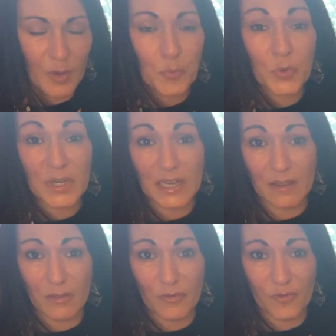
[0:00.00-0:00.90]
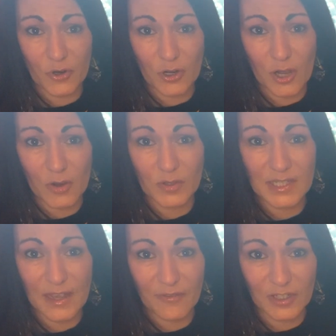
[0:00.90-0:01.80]
Breathe, Virgo.
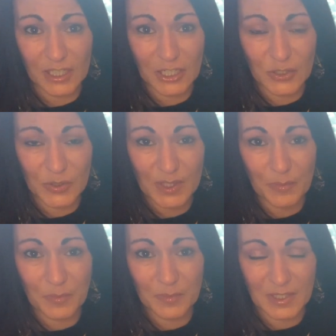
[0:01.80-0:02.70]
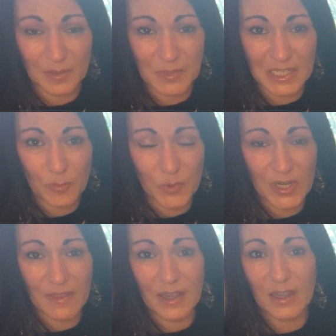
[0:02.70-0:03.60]
Definitely do some deep
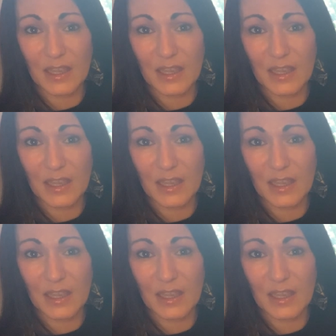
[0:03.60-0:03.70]
breathing.